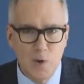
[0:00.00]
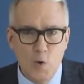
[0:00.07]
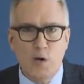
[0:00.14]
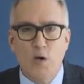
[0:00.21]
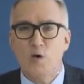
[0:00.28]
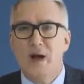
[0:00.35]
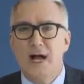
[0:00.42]
who
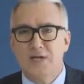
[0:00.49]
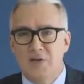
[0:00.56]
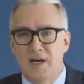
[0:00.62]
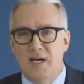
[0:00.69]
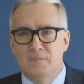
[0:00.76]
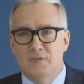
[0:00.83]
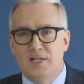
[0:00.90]

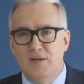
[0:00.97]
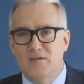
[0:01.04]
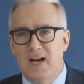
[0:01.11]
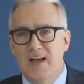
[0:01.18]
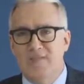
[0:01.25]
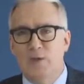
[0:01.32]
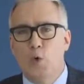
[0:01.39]
congratulated himself
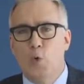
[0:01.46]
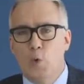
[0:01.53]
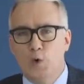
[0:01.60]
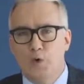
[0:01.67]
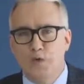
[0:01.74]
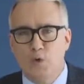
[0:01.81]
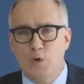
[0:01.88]
on having the
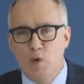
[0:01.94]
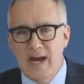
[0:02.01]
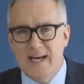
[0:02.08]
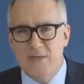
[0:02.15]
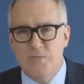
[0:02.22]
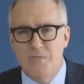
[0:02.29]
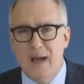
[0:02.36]
world's
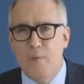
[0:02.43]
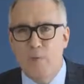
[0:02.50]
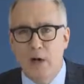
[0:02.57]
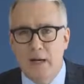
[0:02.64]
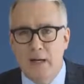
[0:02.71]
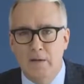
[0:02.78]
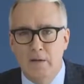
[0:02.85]
greatest
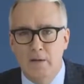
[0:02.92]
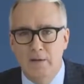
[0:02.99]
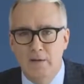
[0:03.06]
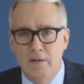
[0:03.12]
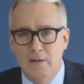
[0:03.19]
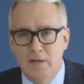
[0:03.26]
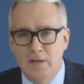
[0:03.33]
memory,
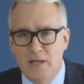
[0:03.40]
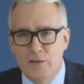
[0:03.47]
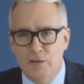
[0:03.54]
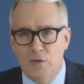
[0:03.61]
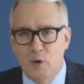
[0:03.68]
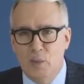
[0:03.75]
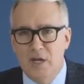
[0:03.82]
then
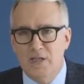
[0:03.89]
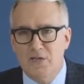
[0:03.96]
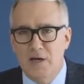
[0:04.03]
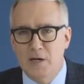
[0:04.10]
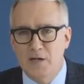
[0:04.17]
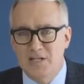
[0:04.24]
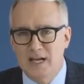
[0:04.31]
3 weeks
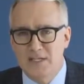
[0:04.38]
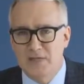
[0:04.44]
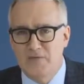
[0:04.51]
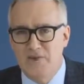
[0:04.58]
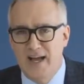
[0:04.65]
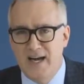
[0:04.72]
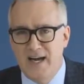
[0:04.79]
later
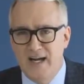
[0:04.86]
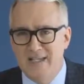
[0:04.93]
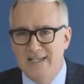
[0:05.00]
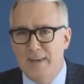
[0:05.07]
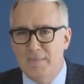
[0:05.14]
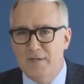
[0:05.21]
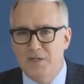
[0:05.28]
testified in a
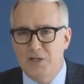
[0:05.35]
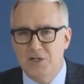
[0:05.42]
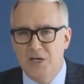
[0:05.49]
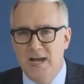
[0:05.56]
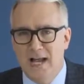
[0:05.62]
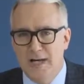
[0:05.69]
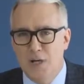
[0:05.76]

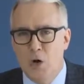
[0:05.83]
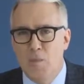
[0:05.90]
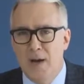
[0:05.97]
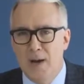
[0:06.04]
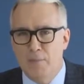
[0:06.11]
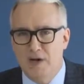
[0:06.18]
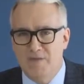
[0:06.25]
deposition he had no
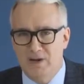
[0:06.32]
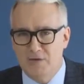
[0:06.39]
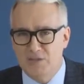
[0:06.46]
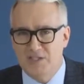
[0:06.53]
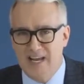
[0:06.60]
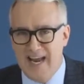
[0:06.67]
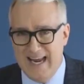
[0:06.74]
memory of
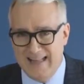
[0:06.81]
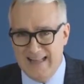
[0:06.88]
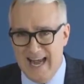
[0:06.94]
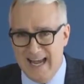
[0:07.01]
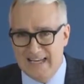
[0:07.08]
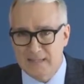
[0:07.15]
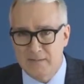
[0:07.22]
ever saying
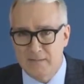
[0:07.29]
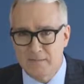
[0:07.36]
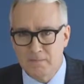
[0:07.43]
that.